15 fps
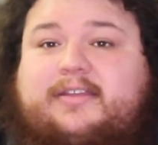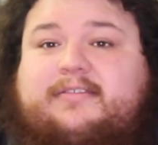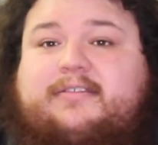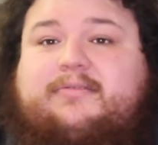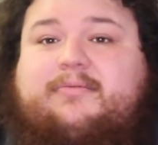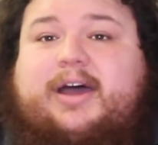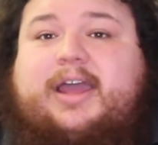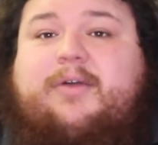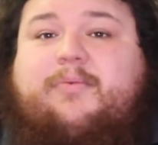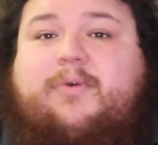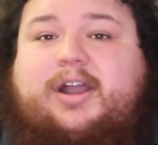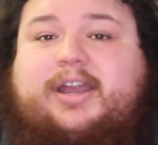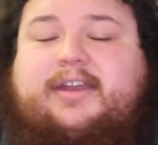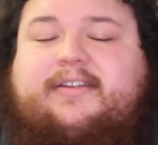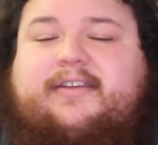This is why I
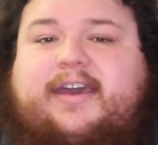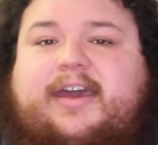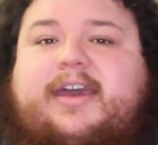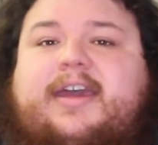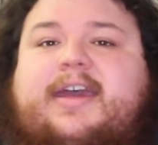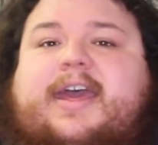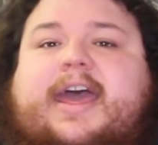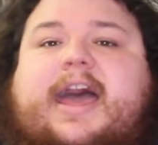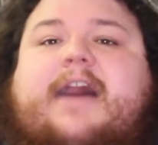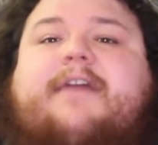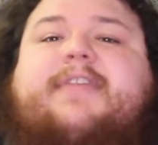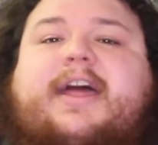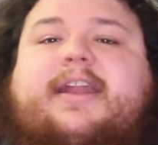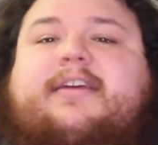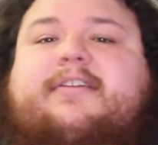wanted to
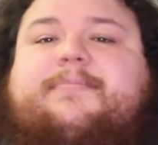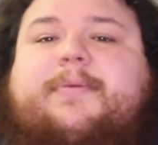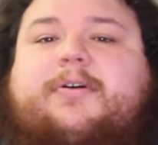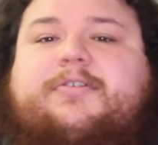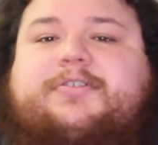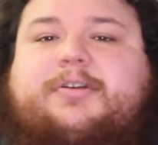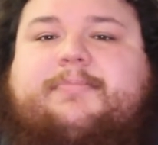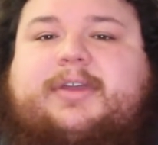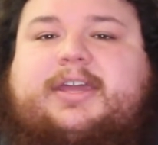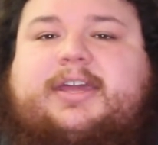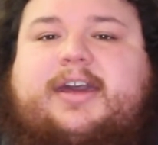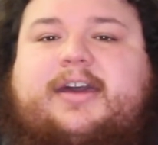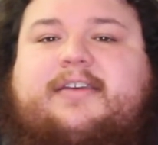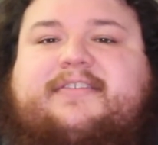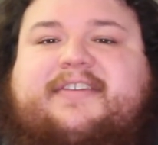have that exposure,
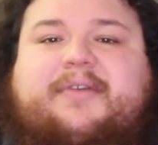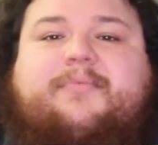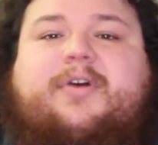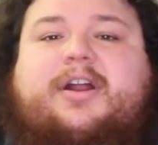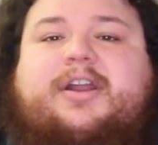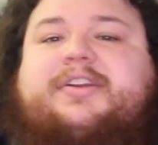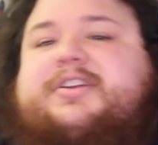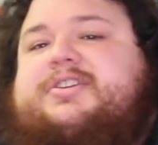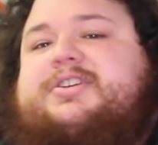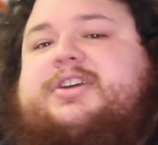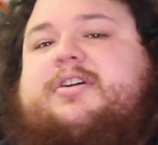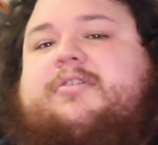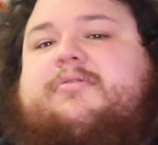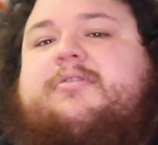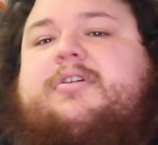because I wanted to
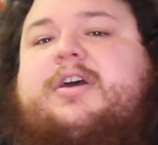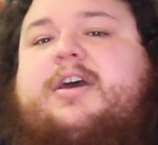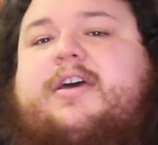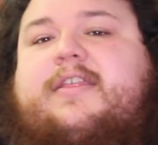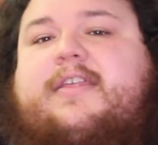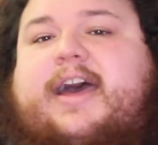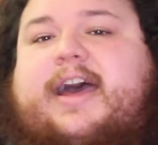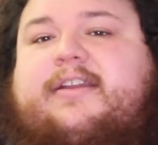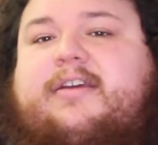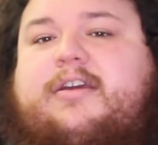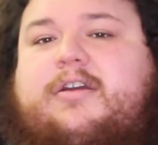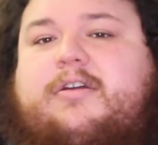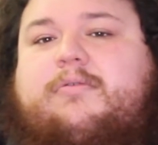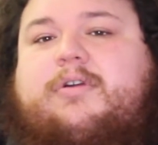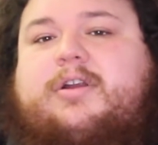show that
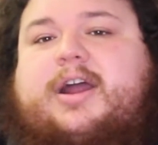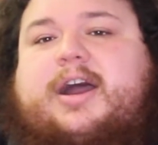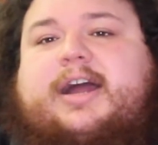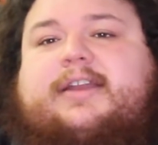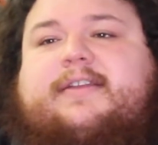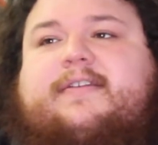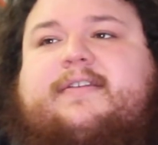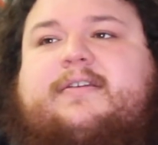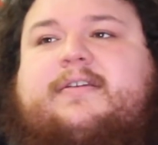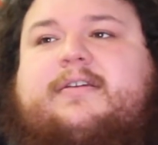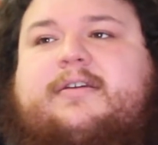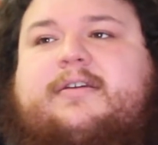we're not